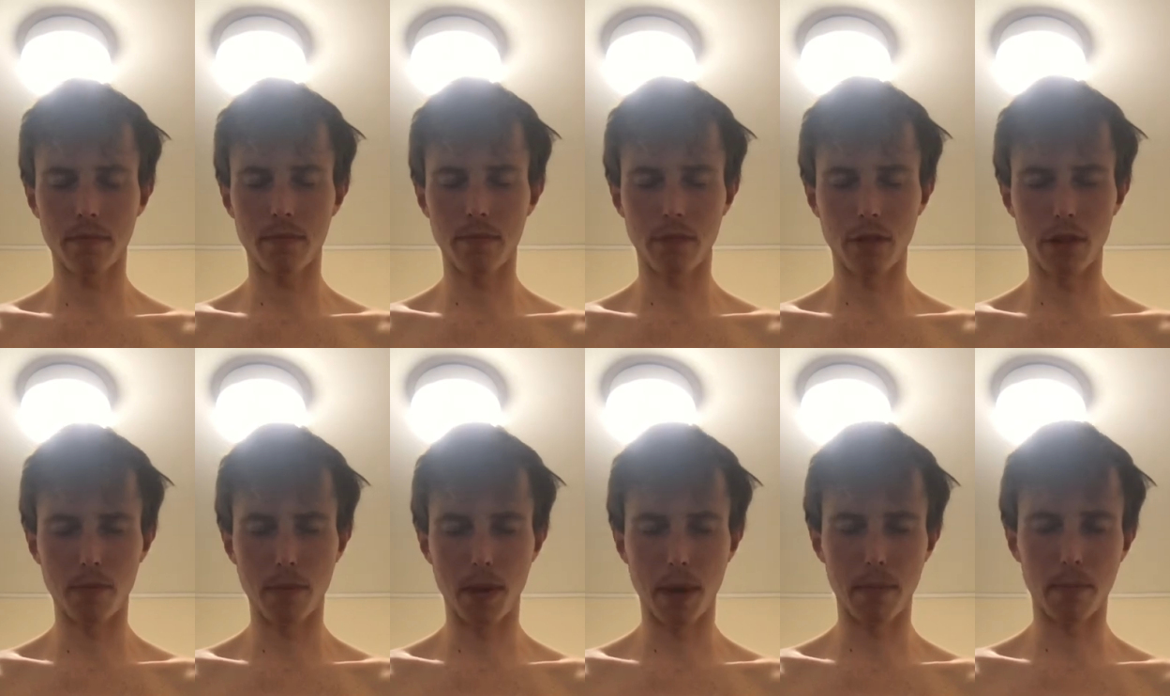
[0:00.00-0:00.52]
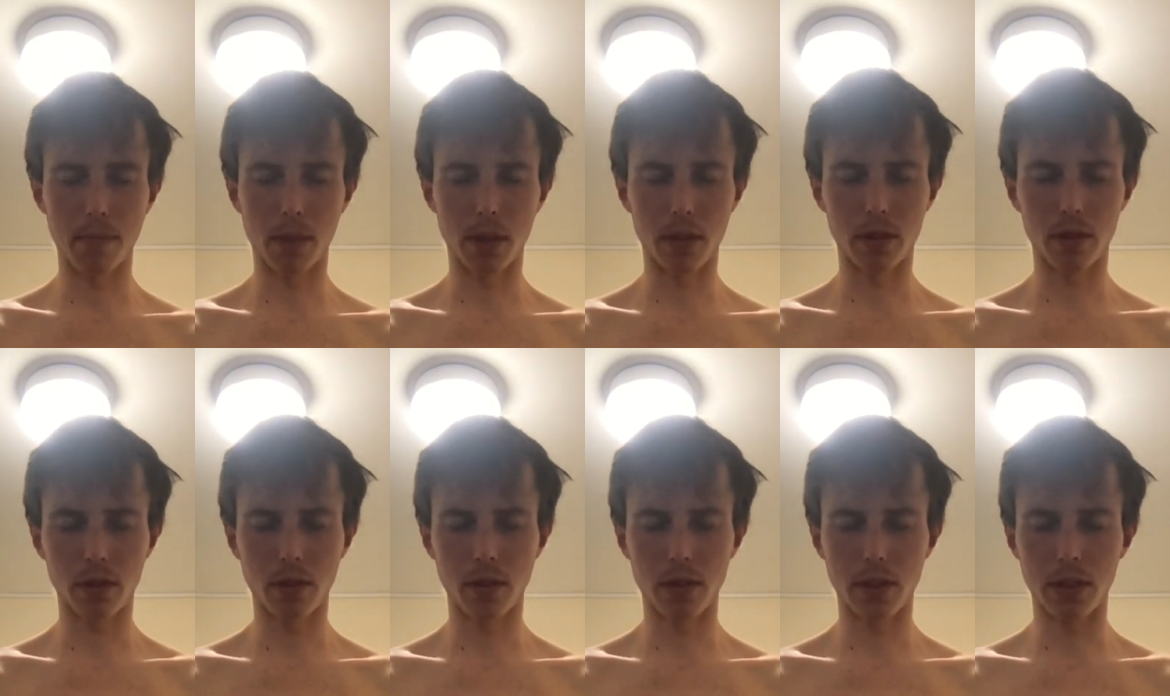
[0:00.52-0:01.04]
Remember,
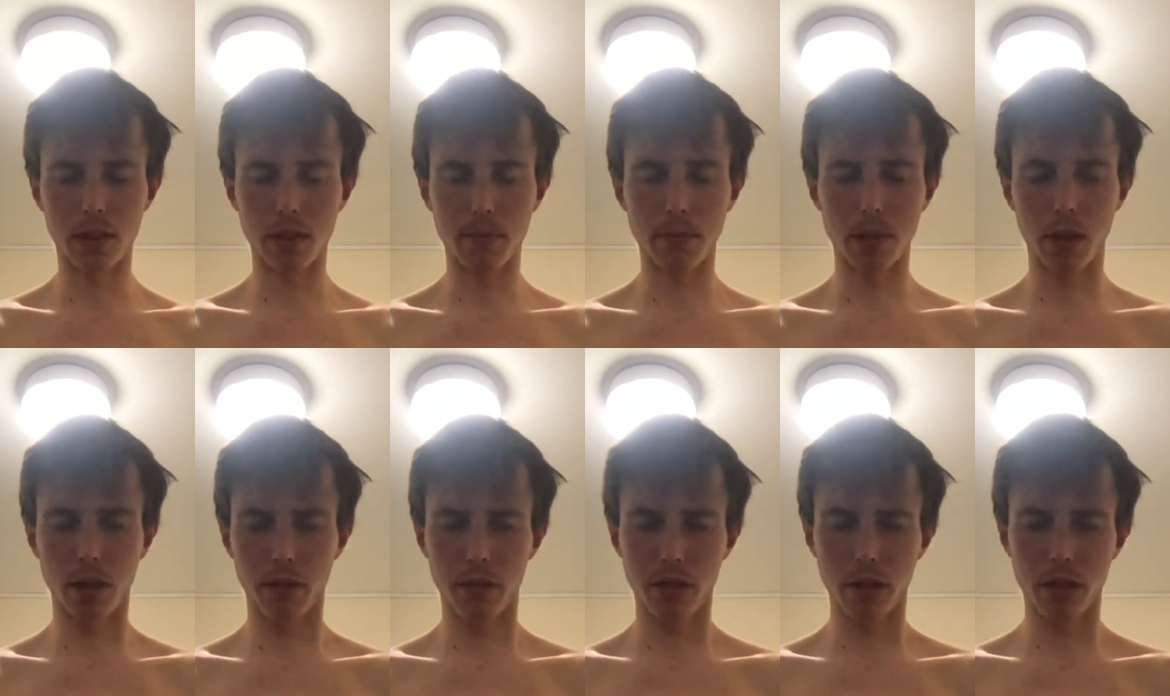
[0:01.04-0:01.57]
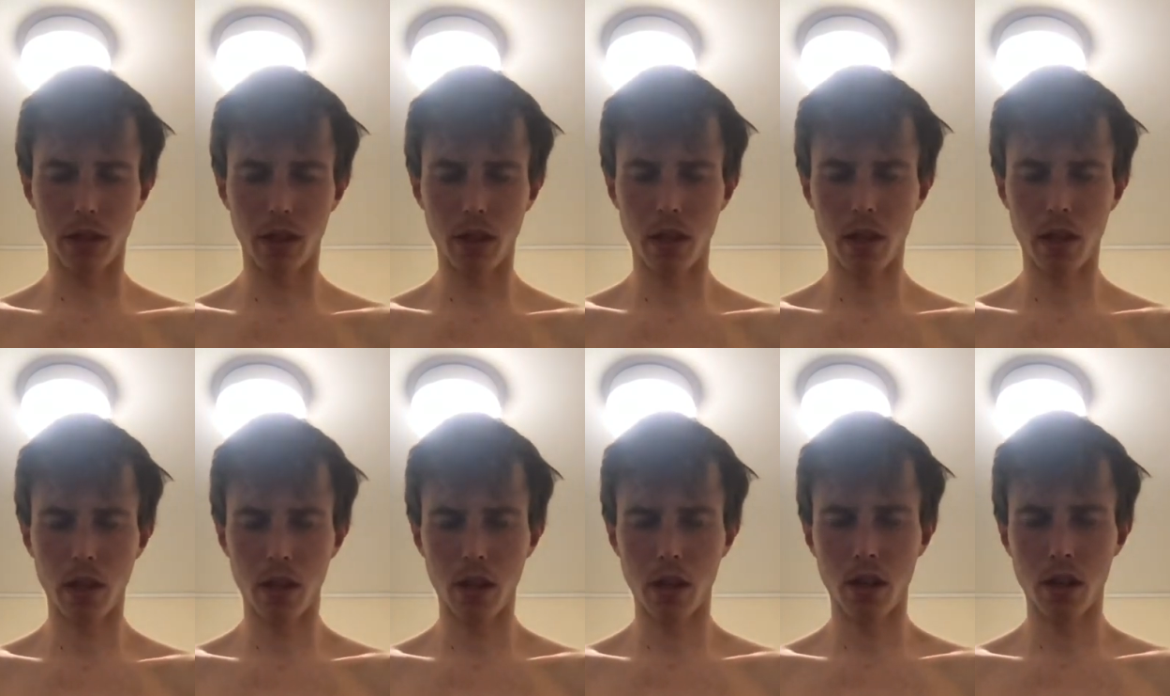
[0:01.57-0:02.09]
squeezing pelvic
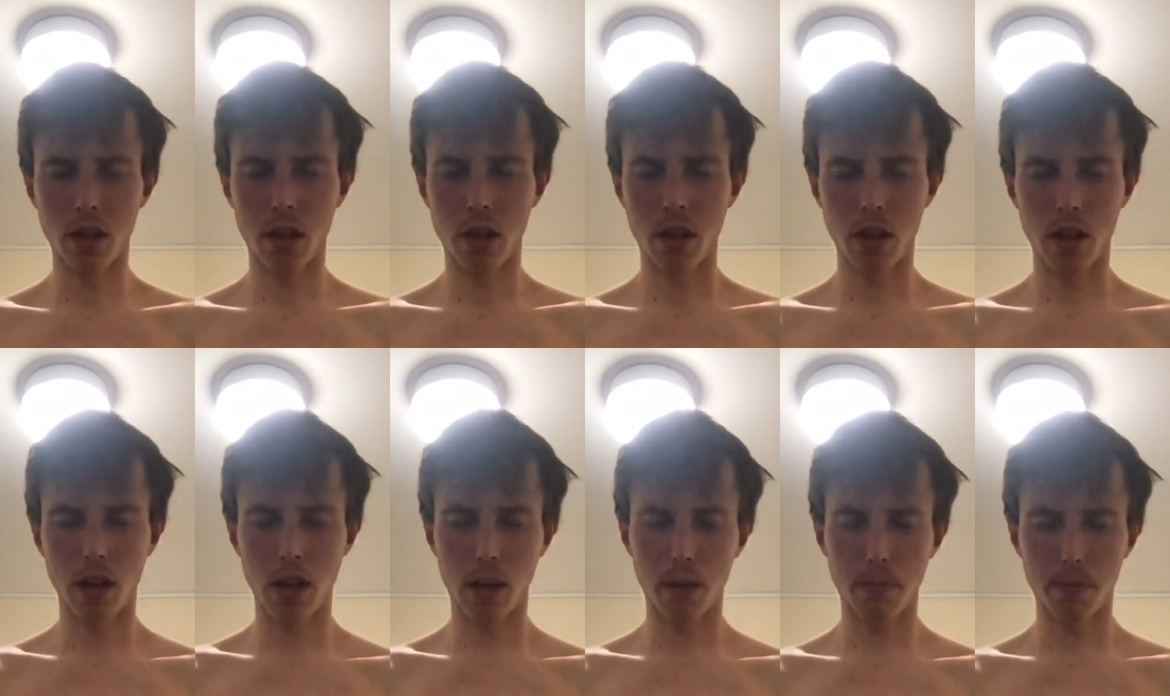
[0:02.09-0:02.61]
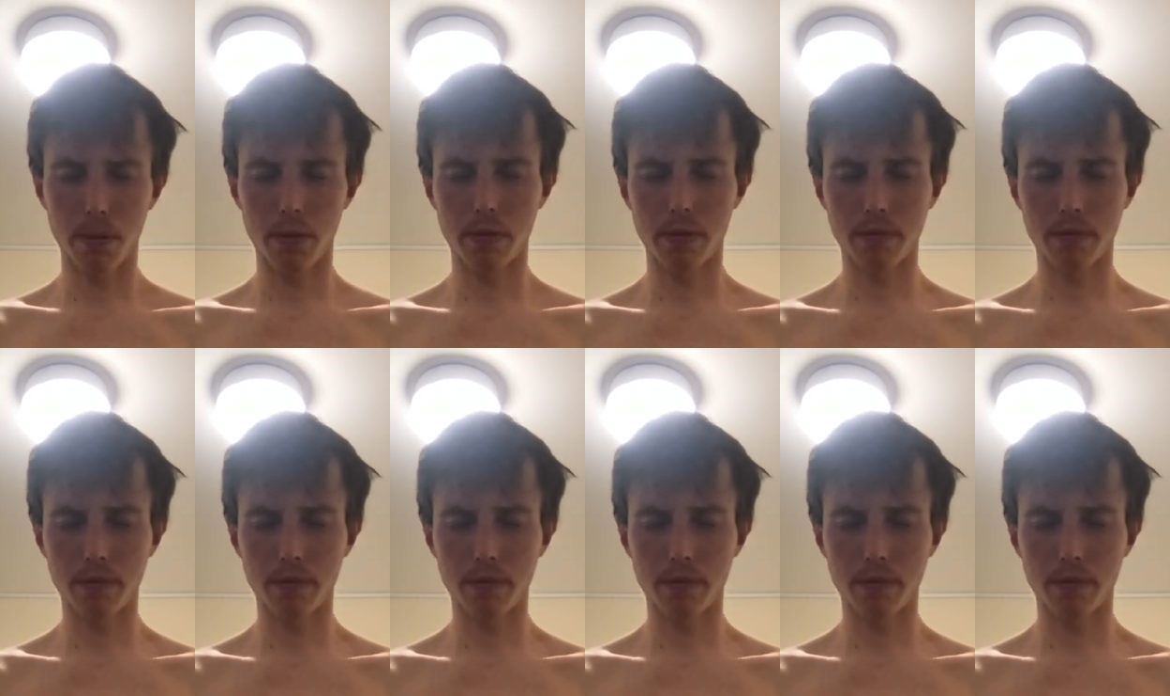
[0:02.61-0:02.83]
up,